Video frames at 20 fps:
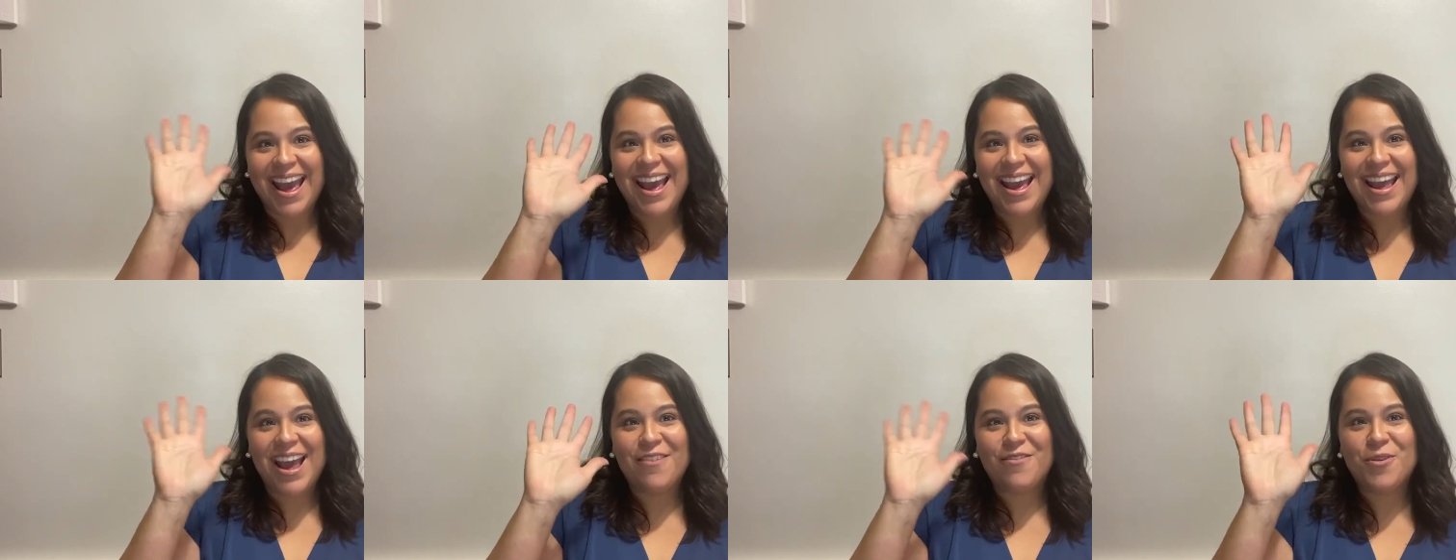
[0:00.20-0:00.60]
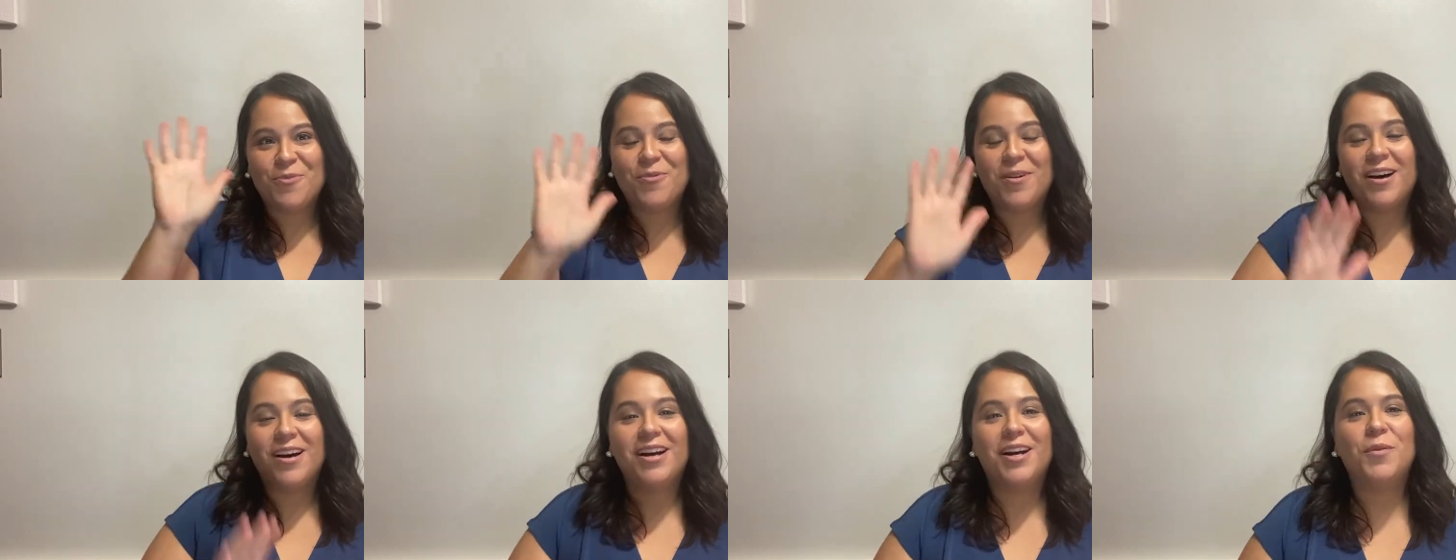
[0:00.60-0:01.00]

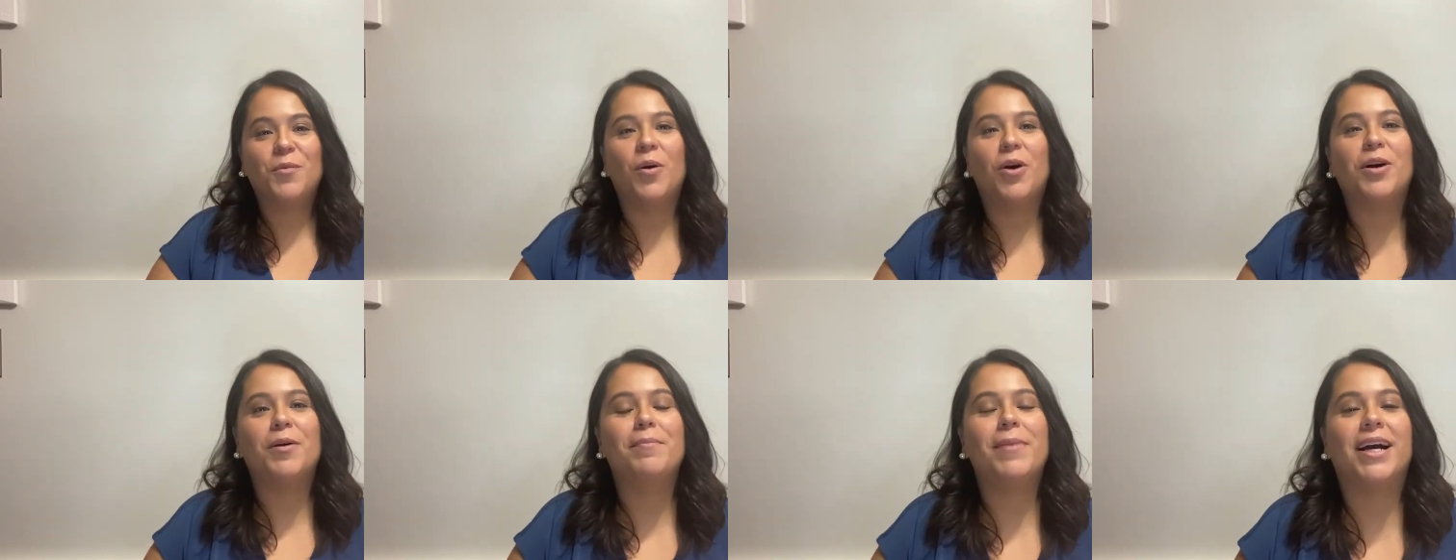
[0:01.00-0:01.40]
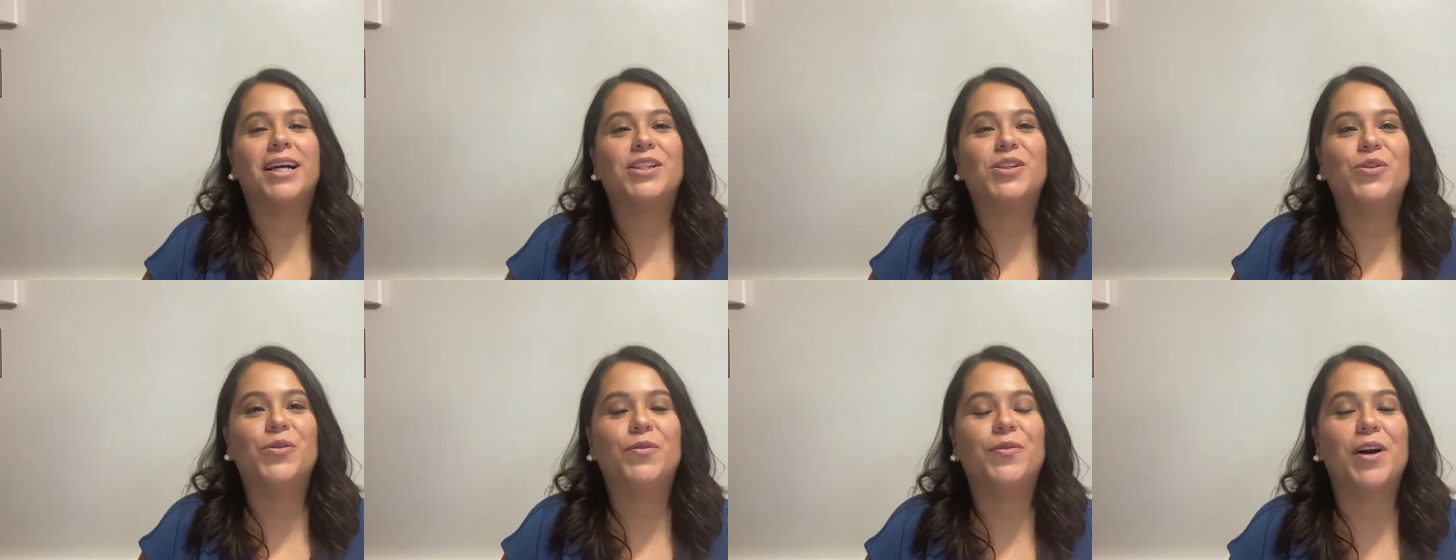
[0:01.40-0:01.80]
everyone, welcome
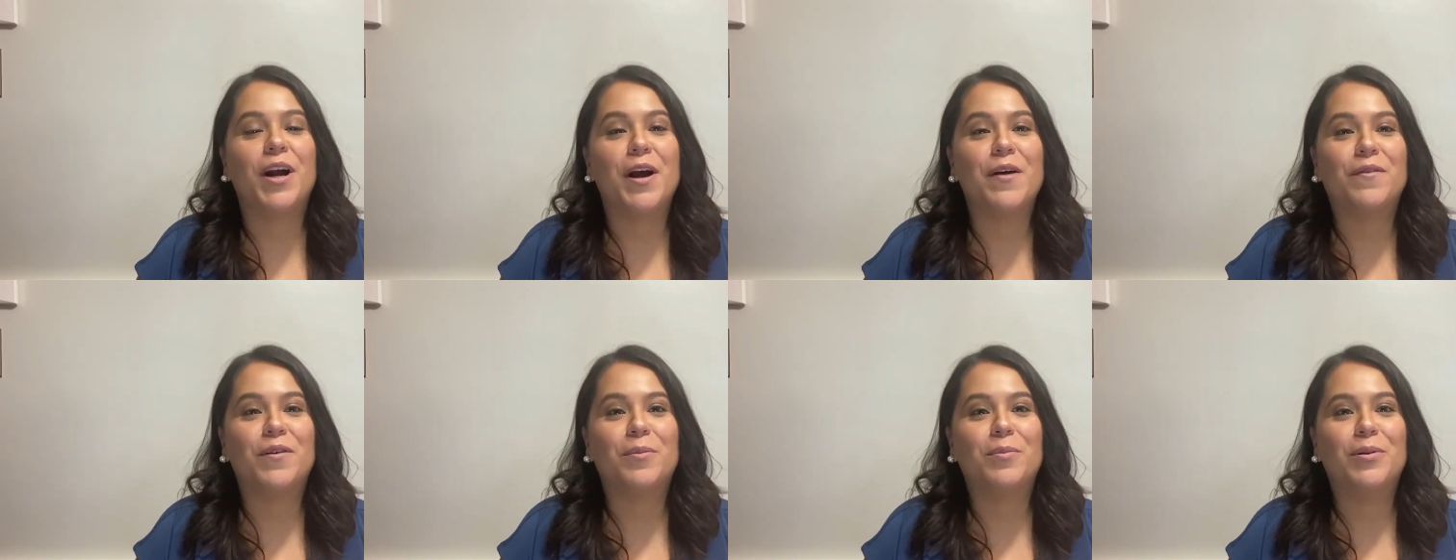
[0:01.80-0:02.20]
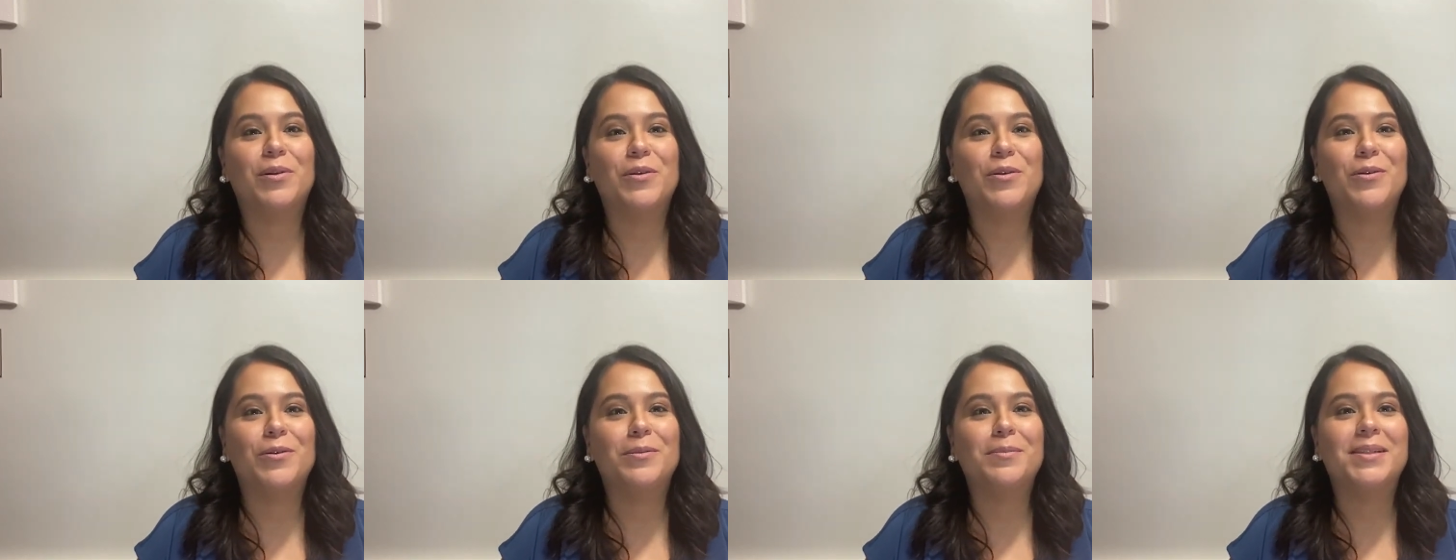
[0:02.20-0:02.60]
back to Forever
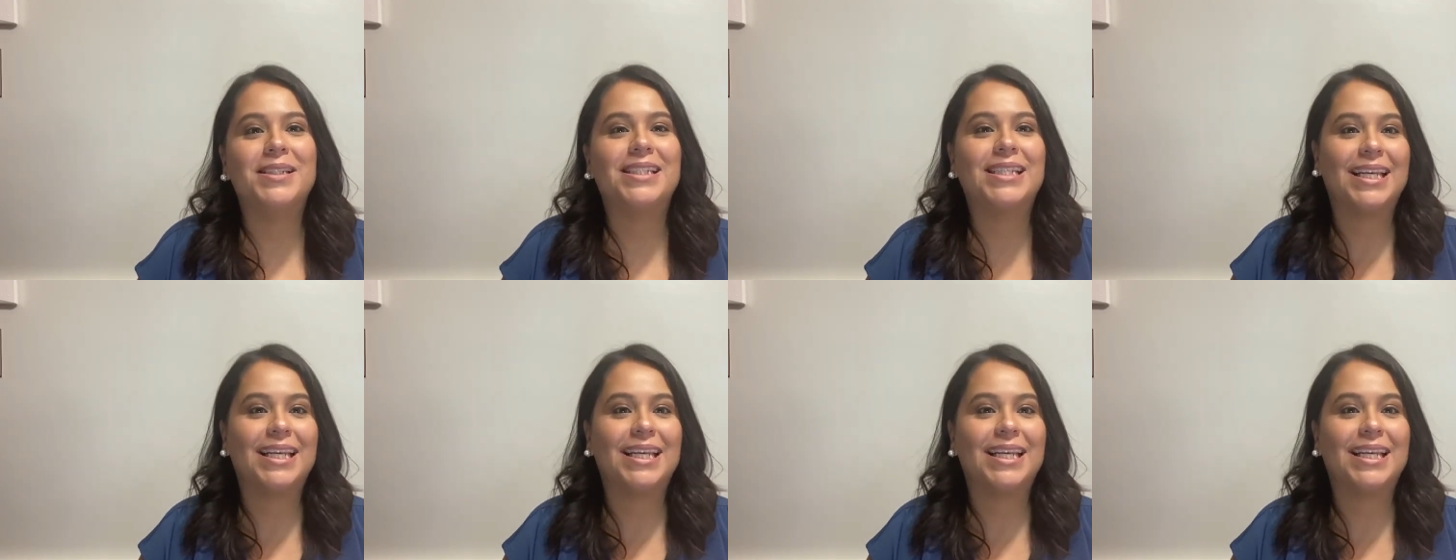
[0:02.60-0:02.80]
Blooms.